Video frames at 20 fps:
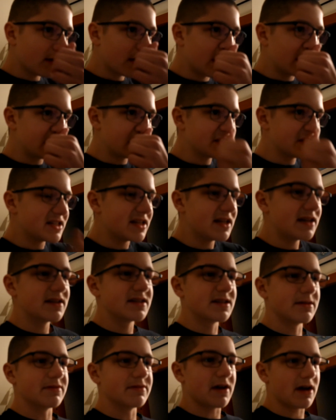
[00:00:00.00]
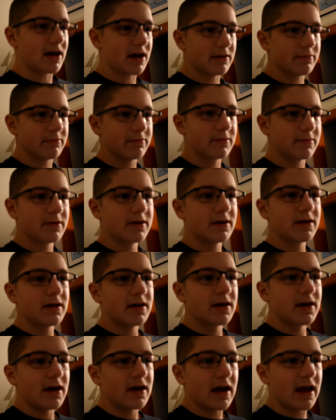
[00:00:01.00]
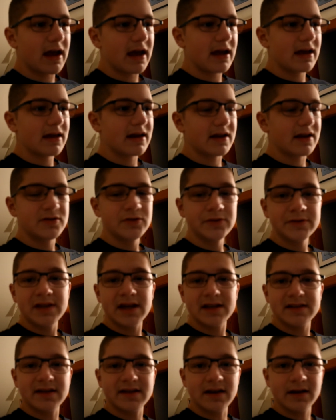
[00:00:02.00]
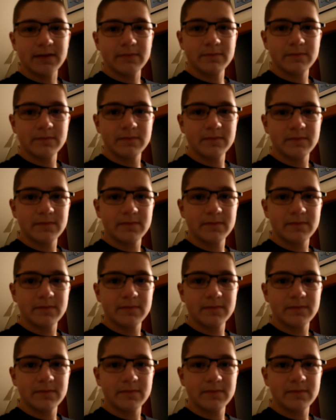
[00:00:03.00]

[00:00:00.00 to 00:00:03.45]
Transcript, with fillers: I just needed some time. And I took that time.